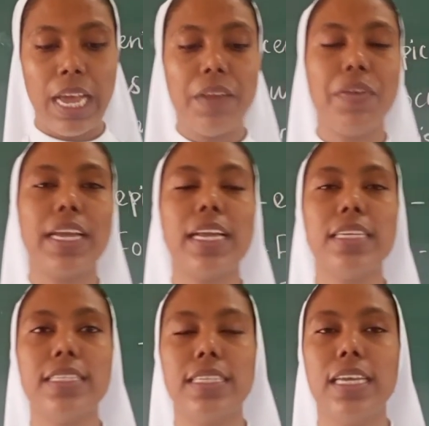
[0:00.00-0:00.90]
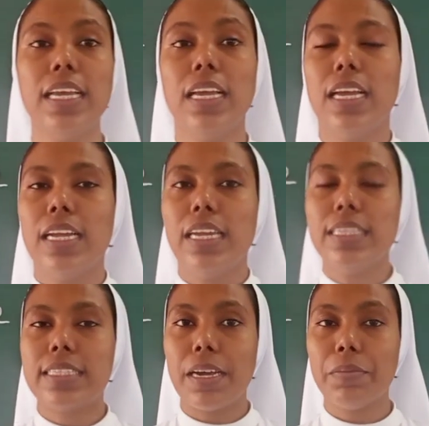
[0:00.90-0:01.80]
And we can see
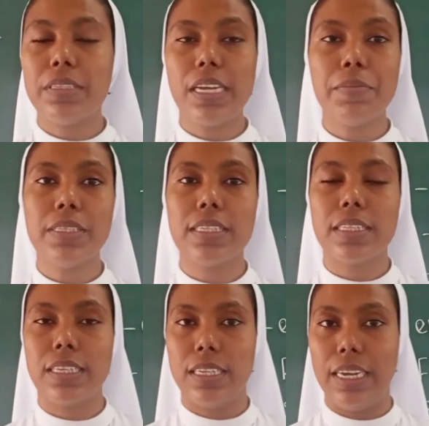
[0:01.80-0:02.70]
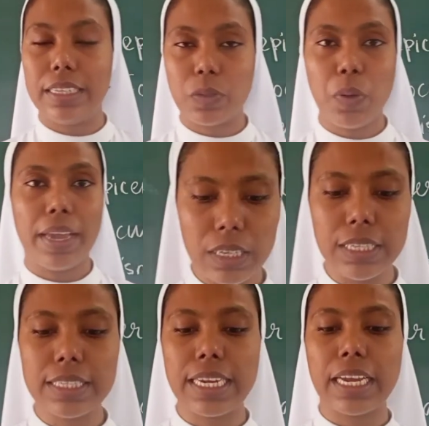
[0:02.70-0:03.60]
in sometimes the earthquake
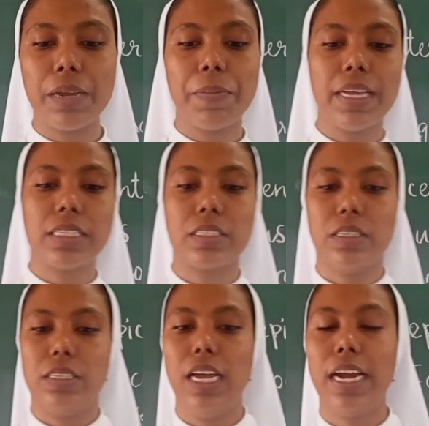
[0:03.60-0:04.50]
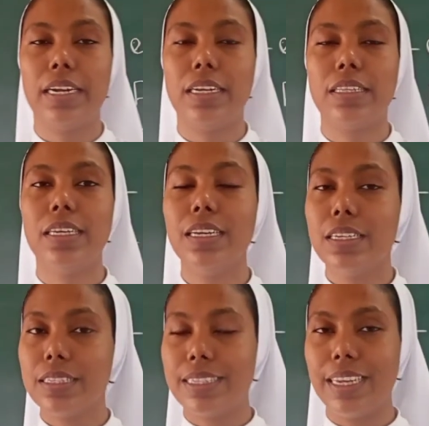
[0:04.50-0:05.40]
it is taking place under
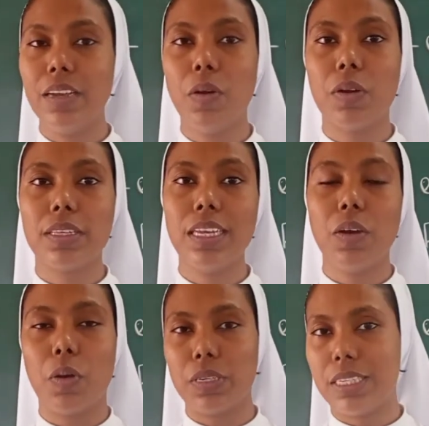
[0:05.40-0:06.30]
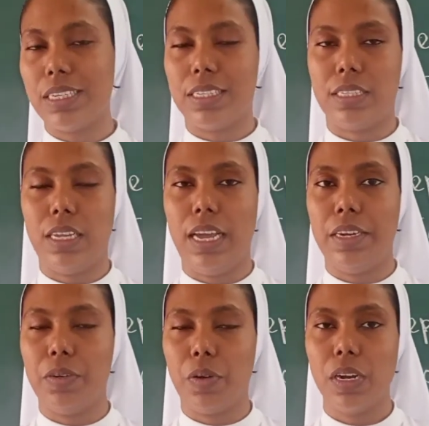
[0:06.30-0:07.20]
the sea or the oceans
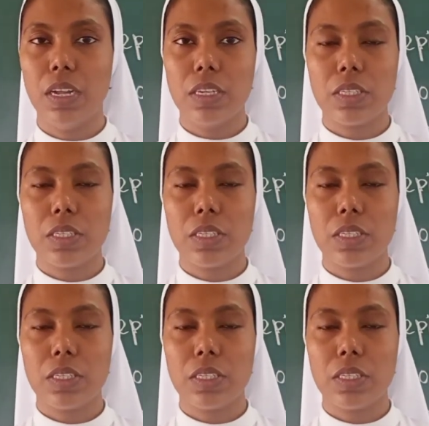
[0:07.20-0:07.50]
and all.